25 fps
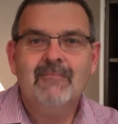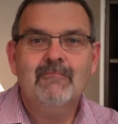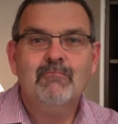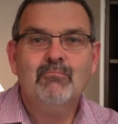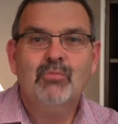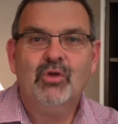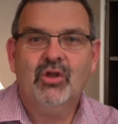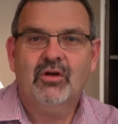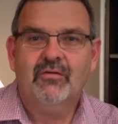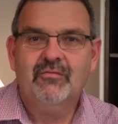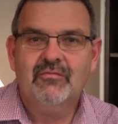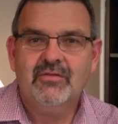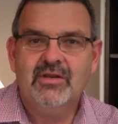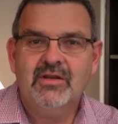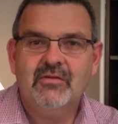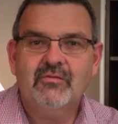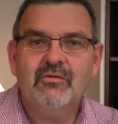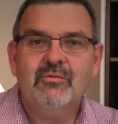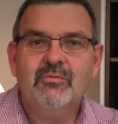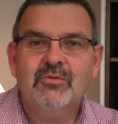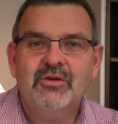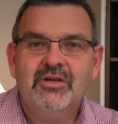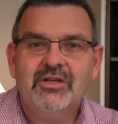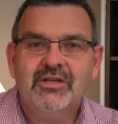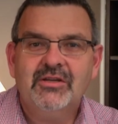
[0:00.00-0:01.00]
but I've never
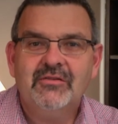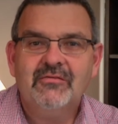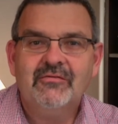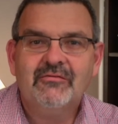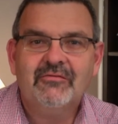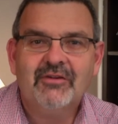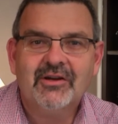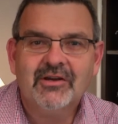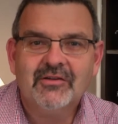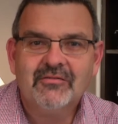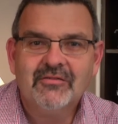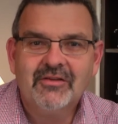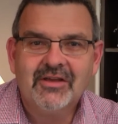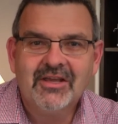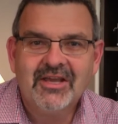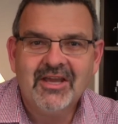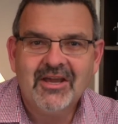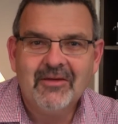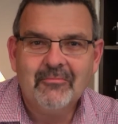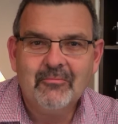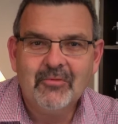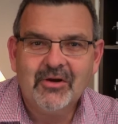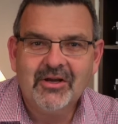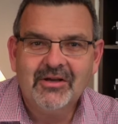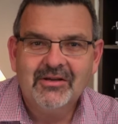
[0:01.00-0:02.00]
been in front of the
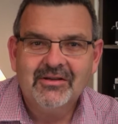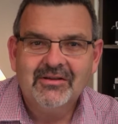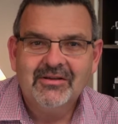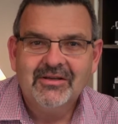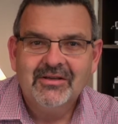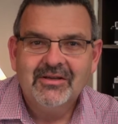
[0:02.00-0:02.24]
camera